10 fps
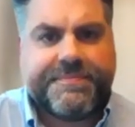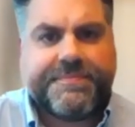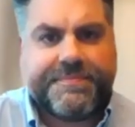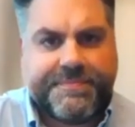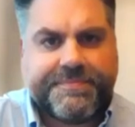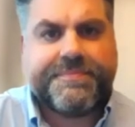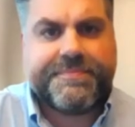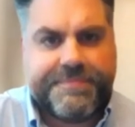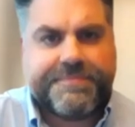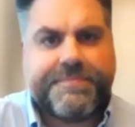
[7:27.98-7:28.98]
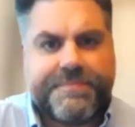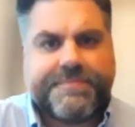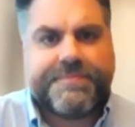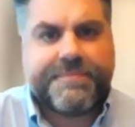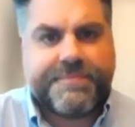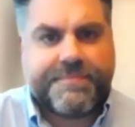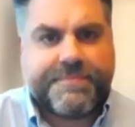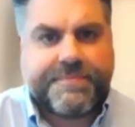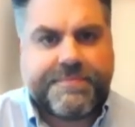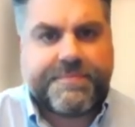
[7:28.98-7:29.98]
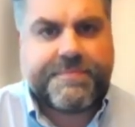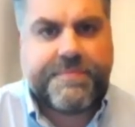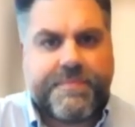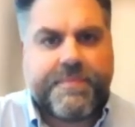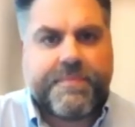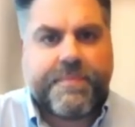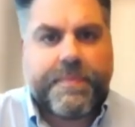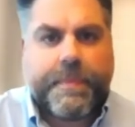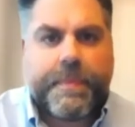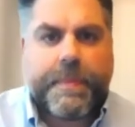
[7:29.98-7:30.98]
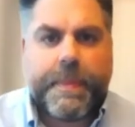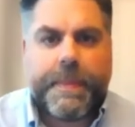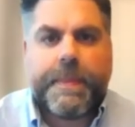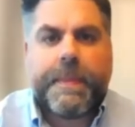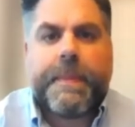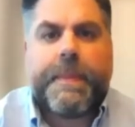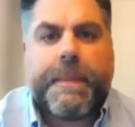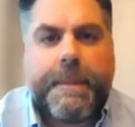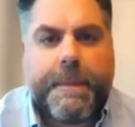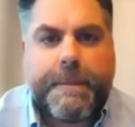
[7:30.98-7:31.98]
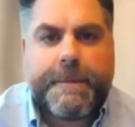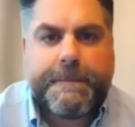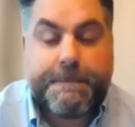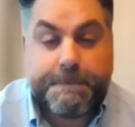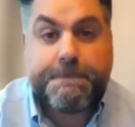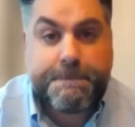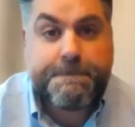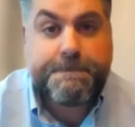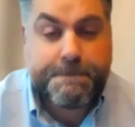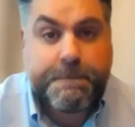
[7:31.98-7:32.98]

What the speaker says: The person shown says nothing.